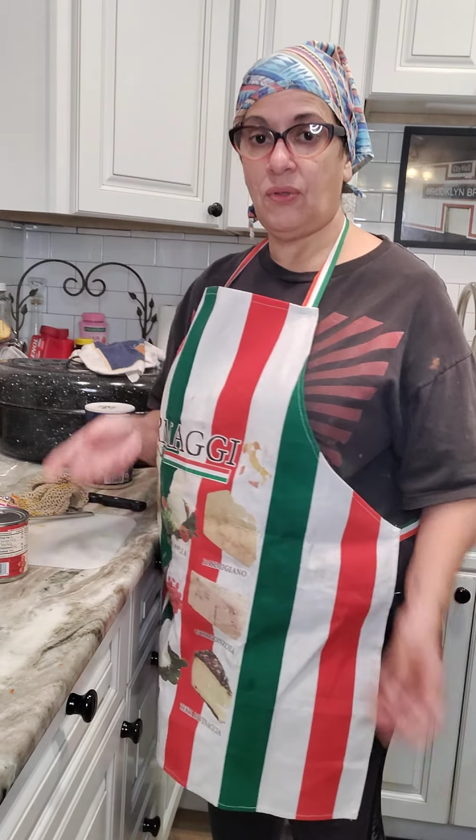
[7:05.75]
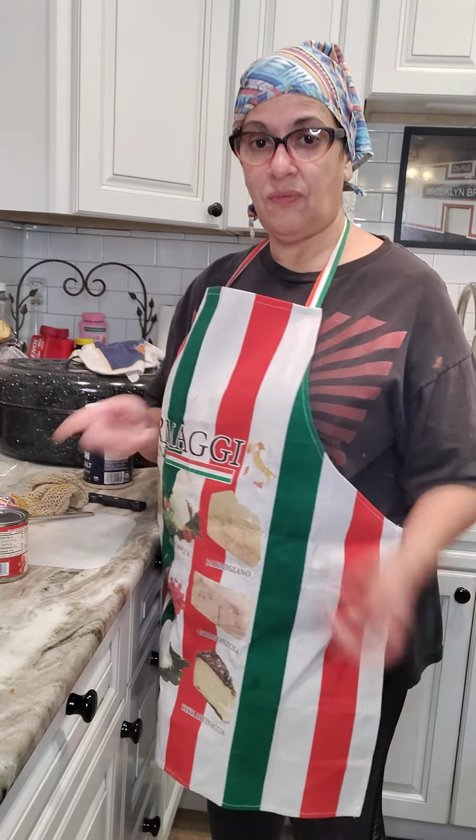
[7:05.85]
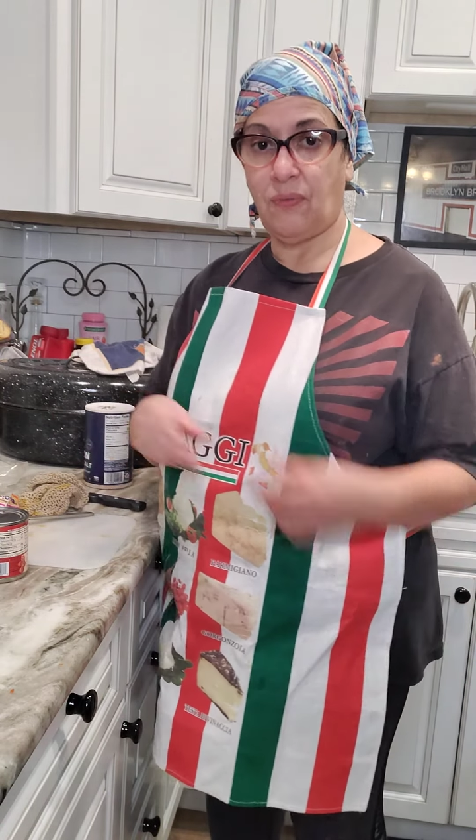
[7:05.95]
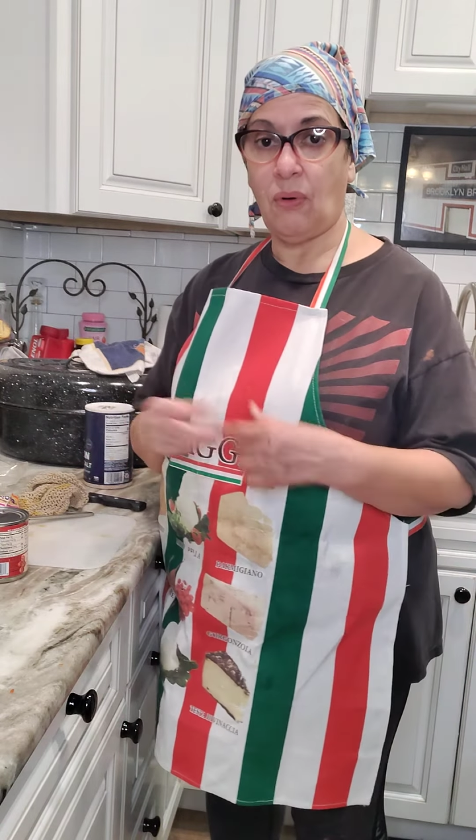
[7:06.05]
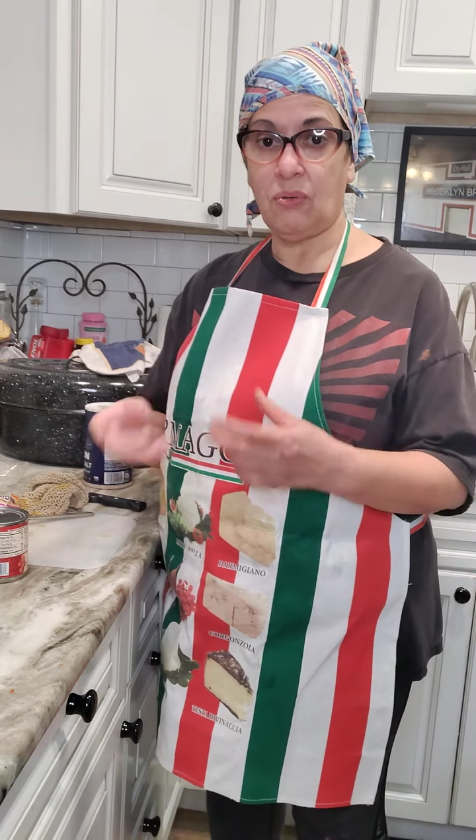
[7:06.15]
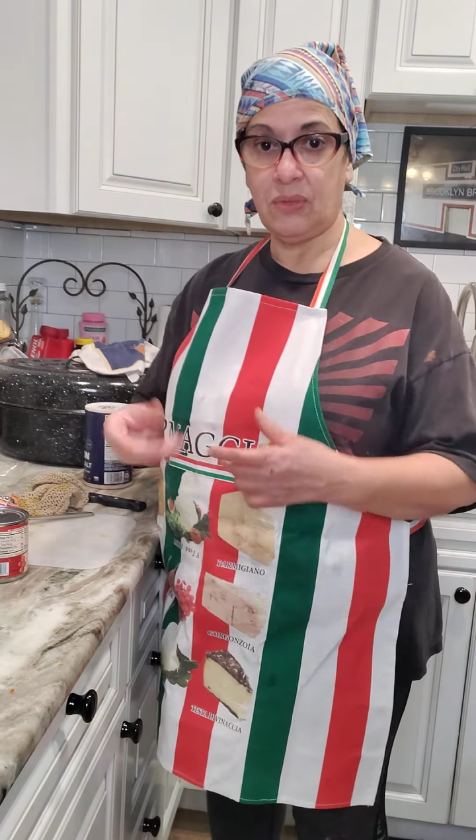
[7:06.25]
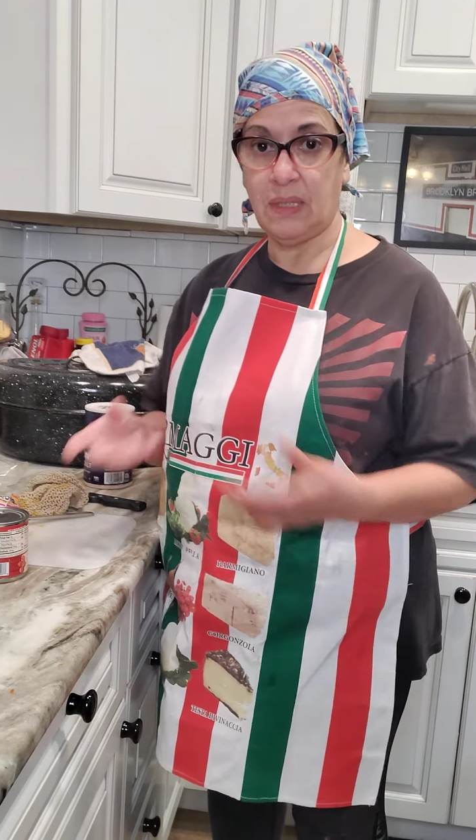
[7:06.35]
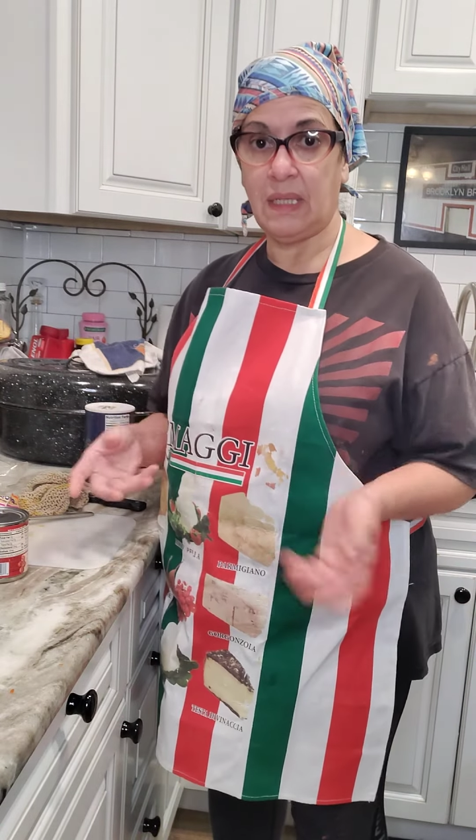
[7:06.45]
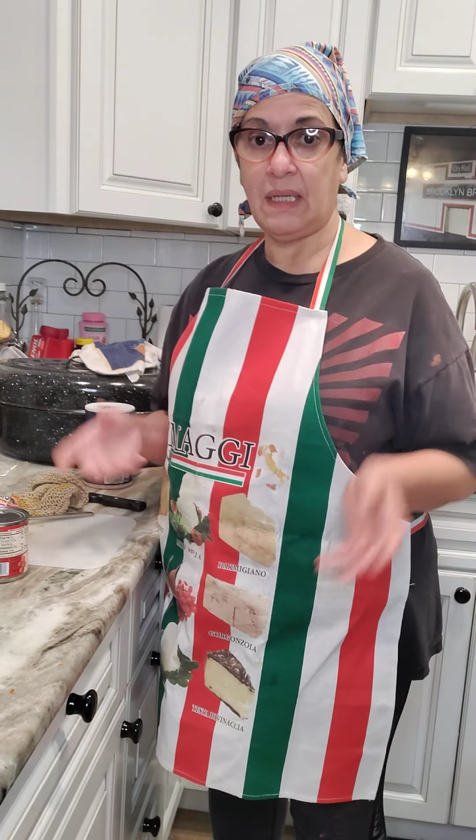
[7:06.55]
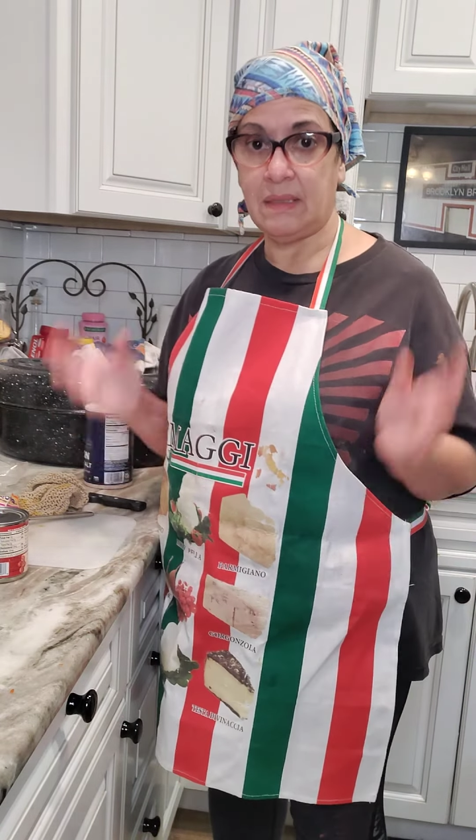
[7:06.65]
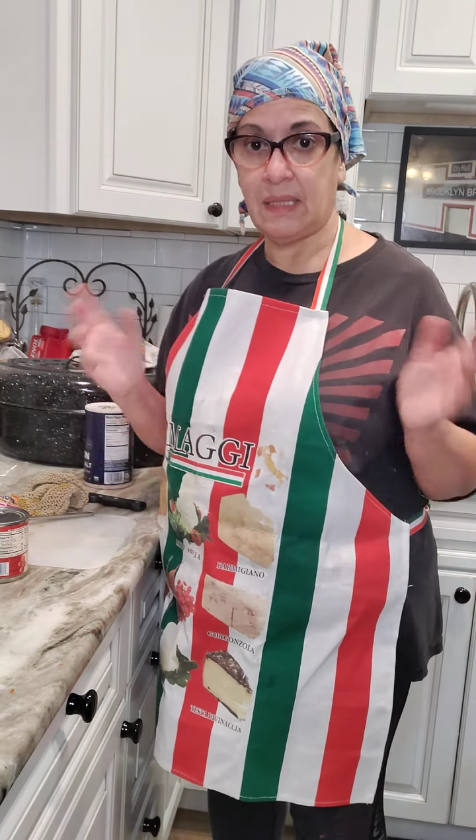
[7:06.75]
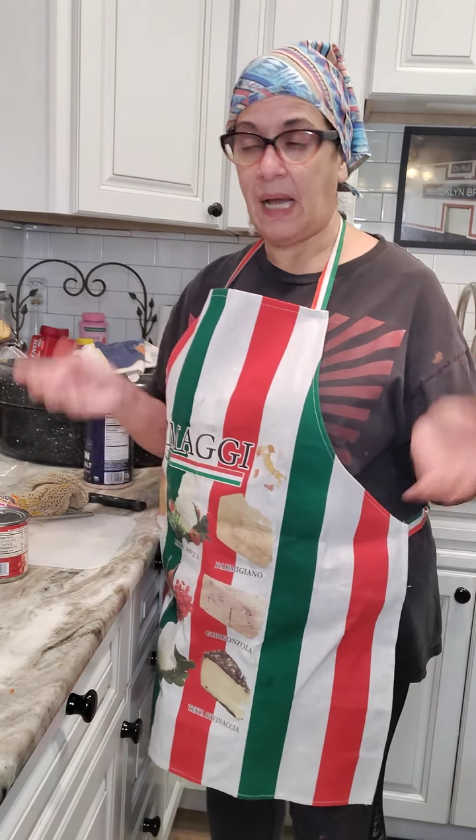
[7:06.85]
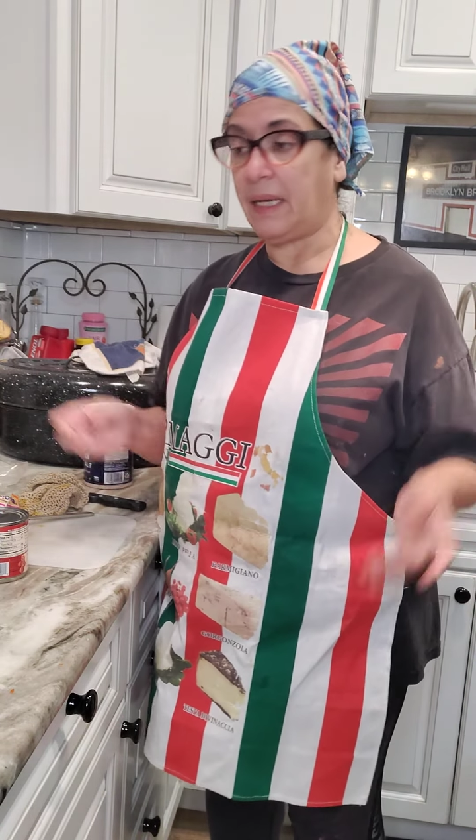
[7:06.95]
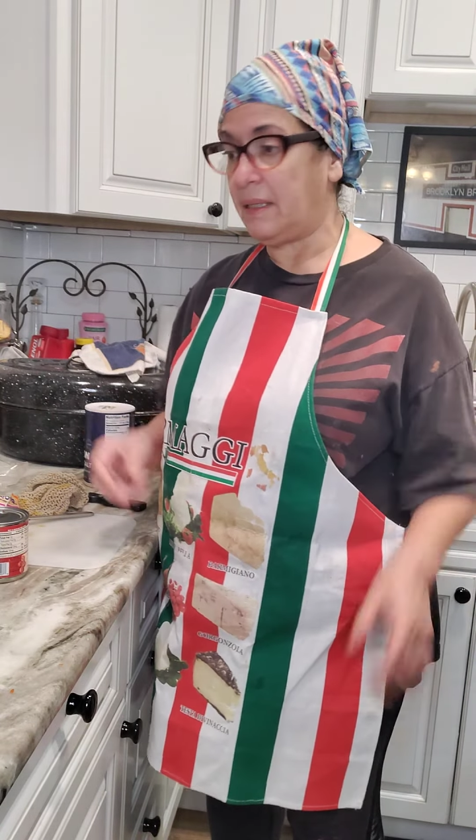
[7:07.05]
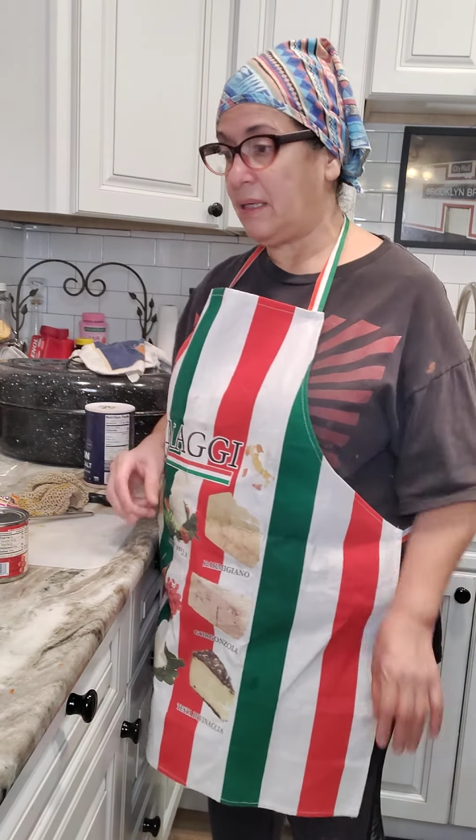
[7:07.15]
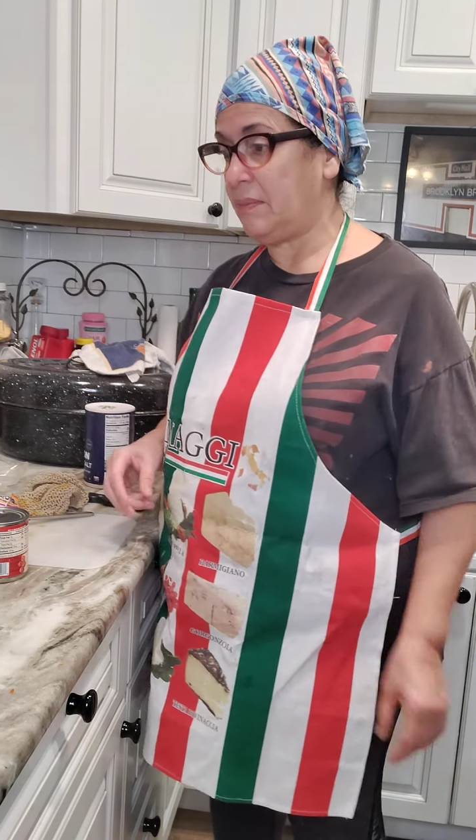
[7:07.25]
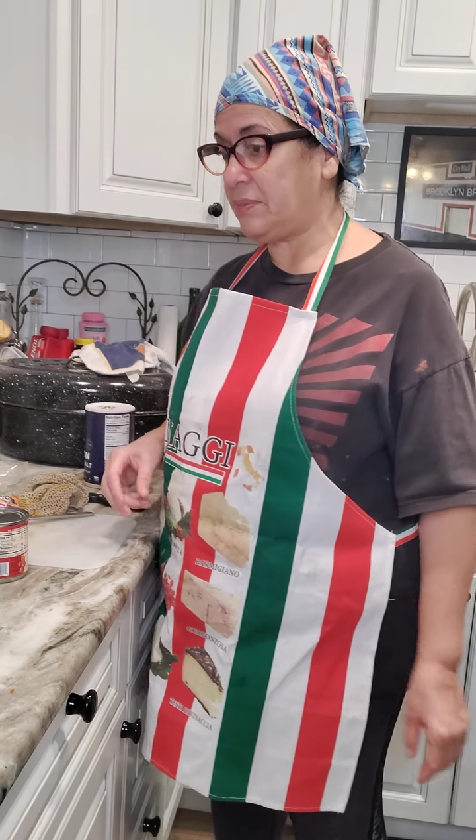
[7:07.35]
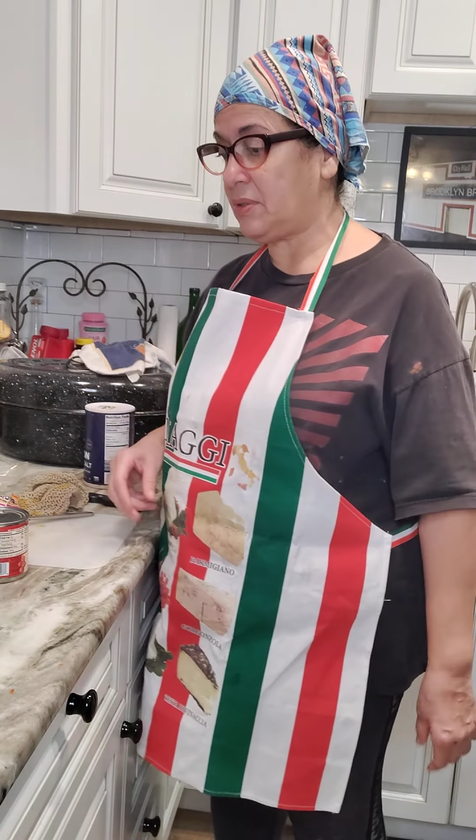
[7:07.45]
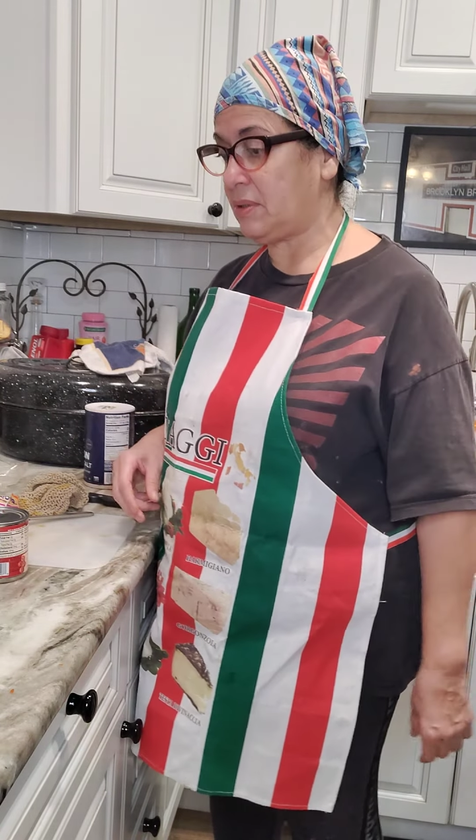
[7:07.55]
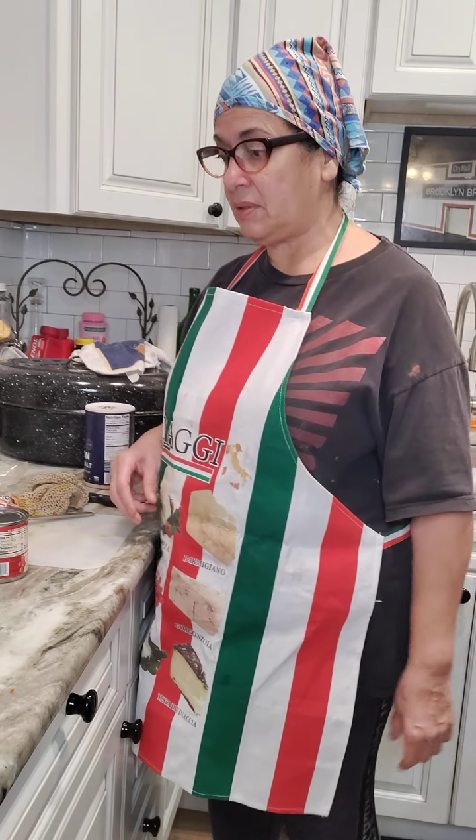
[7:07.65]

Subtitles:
you fold it and tie it up